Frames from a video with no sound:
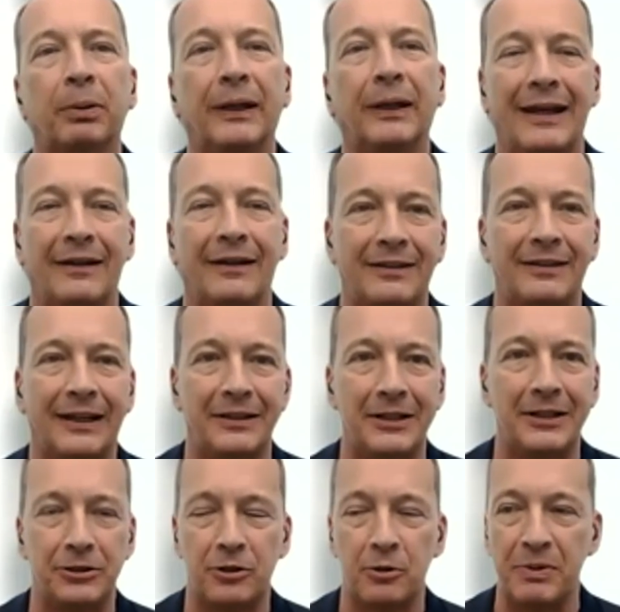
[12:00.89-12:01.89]
plant that
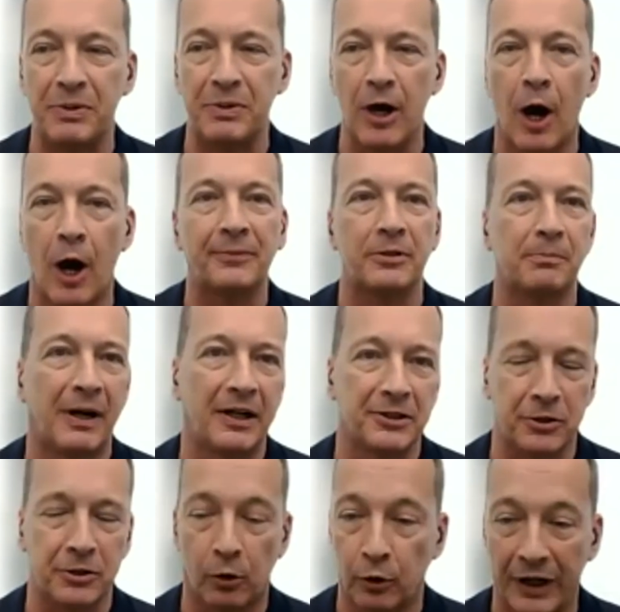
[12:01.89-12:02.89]
needs to be optimized
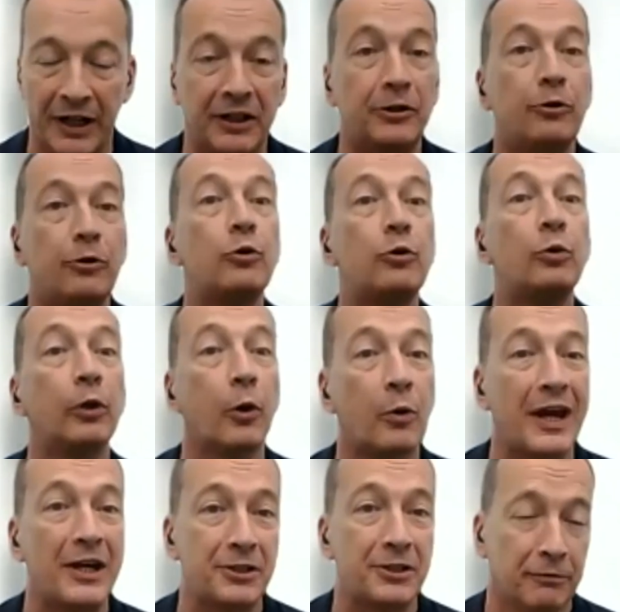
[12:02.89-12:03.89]
or a new
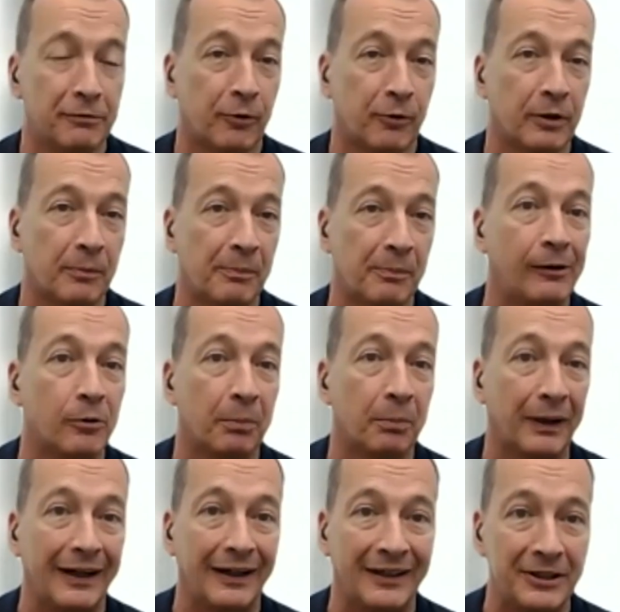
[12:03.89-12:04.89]
location for a power
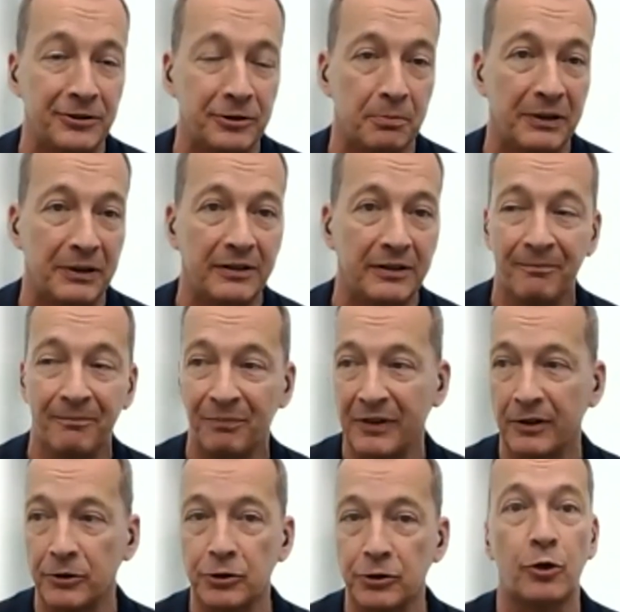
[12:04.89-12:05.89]
plant needs to be
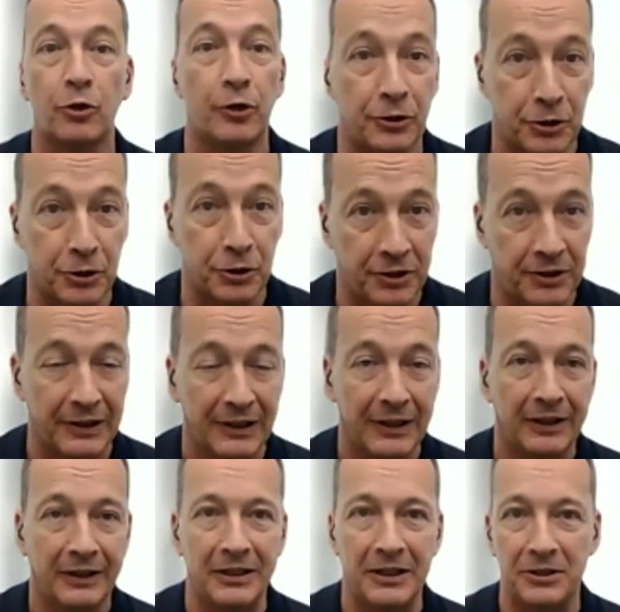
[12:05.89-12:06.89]
searched,
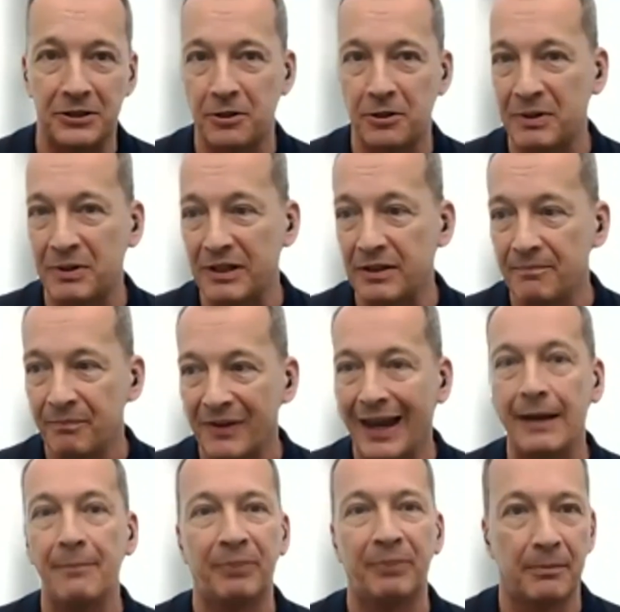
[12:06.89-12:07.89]
needs to be
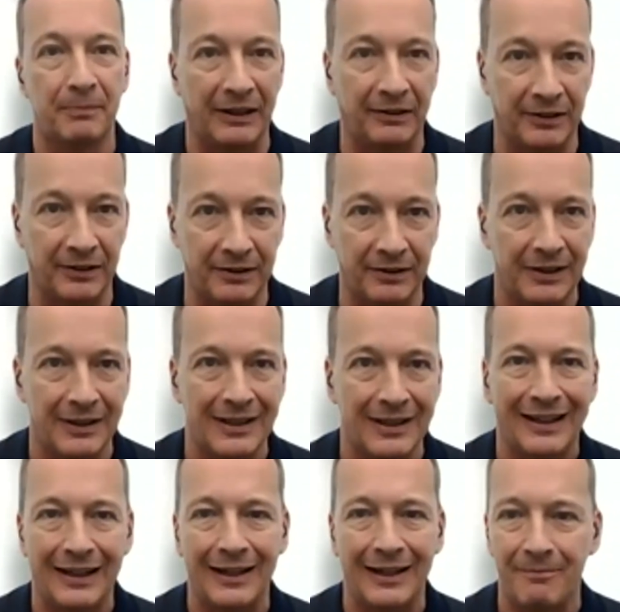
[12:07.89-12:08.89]
implemented,
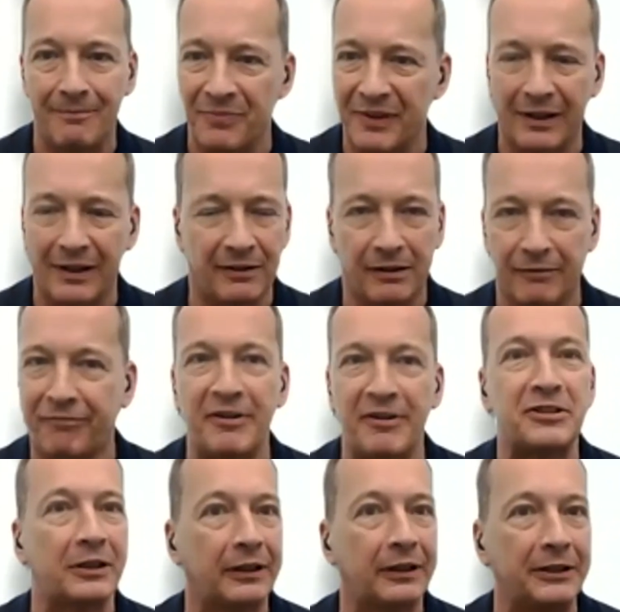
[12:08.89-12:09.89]

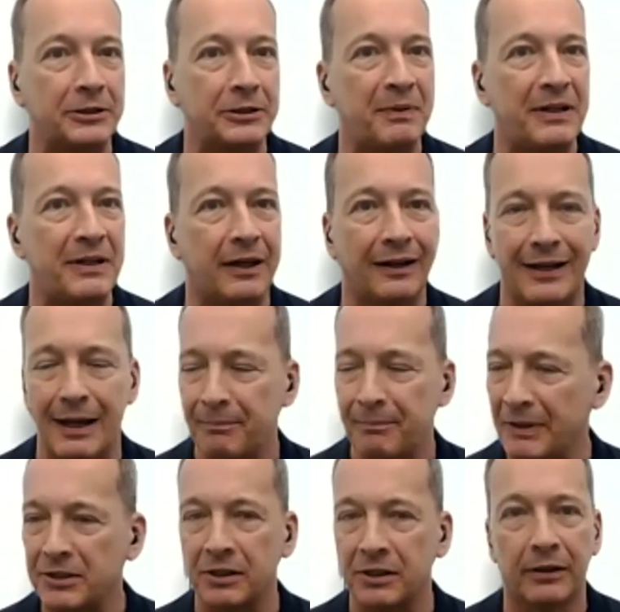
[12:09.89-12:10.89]
physically speaking, that
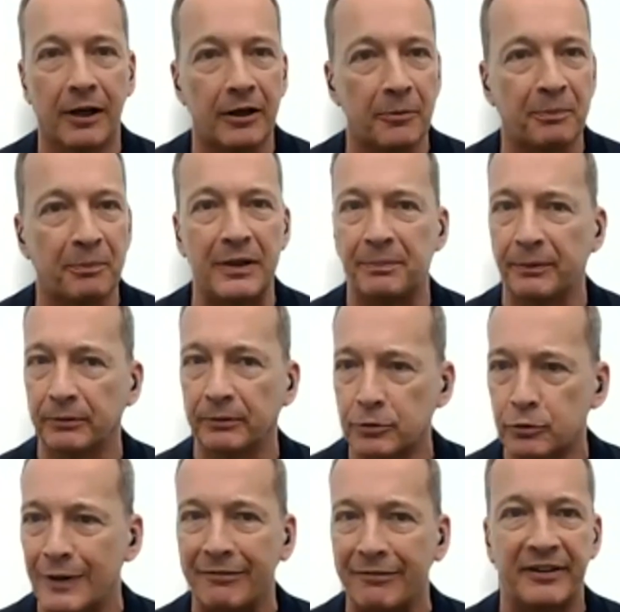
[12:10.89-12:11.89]
means a lot of people,
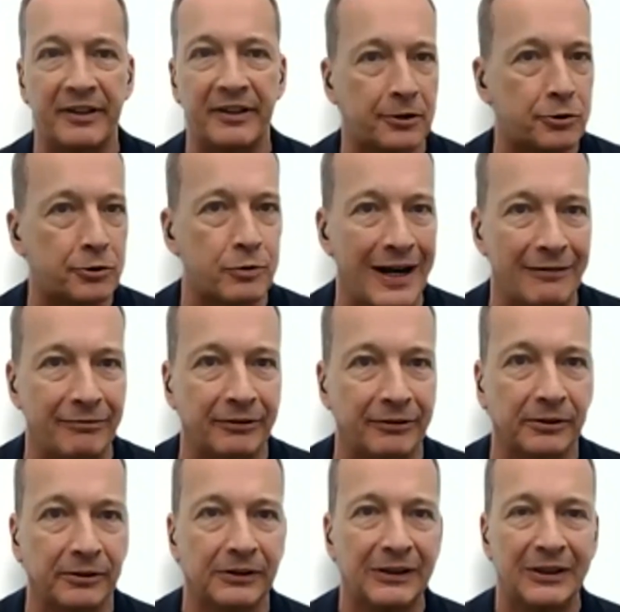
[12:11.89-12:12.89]
traffic, travel,